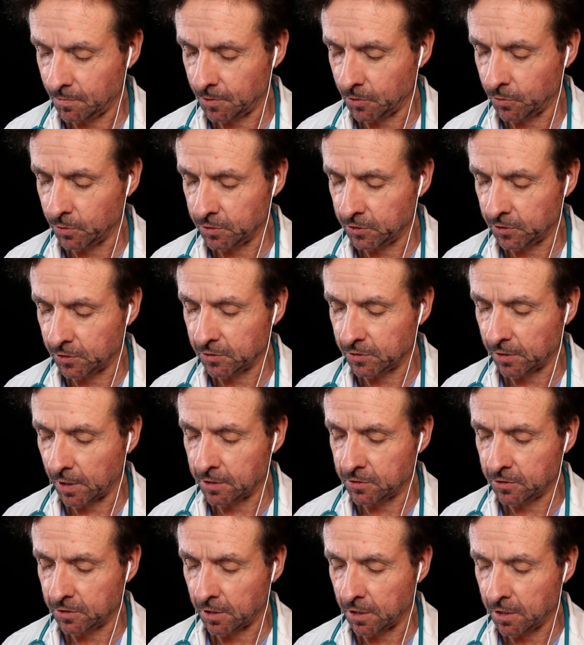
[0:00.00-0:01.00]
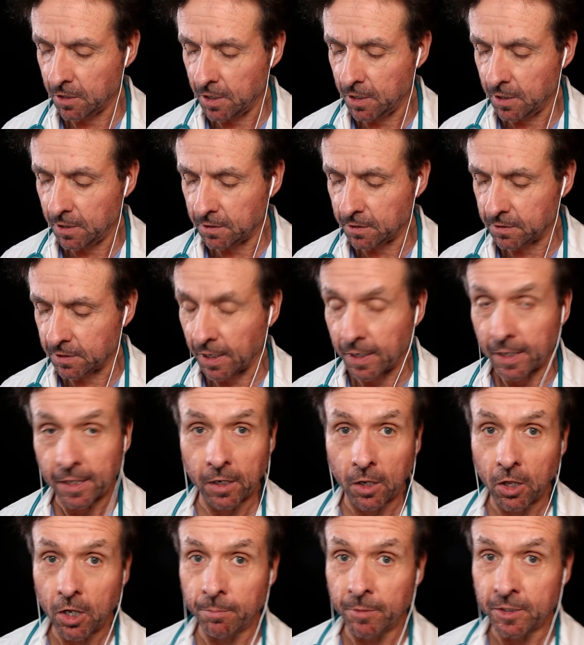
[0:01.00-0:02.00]
What does it say? The Dalai
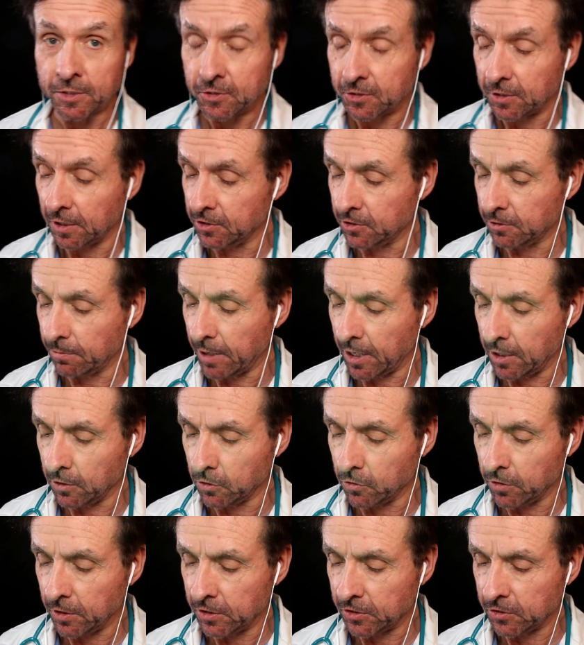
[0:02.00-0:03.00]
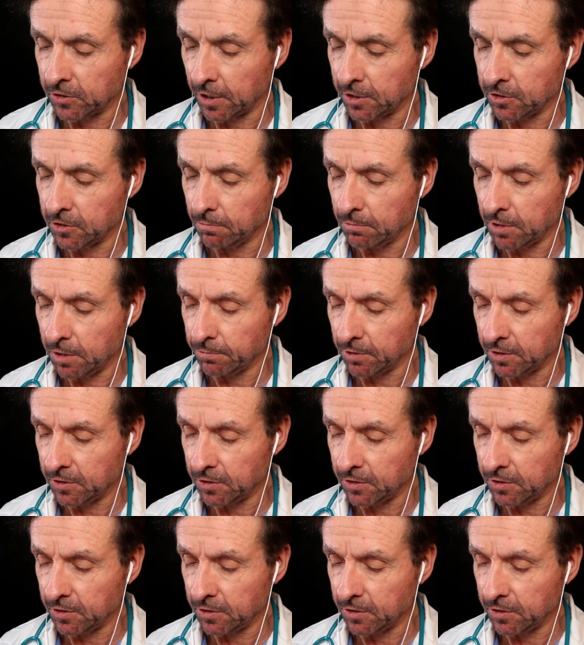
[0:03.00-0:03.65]
Lama says about criticising people.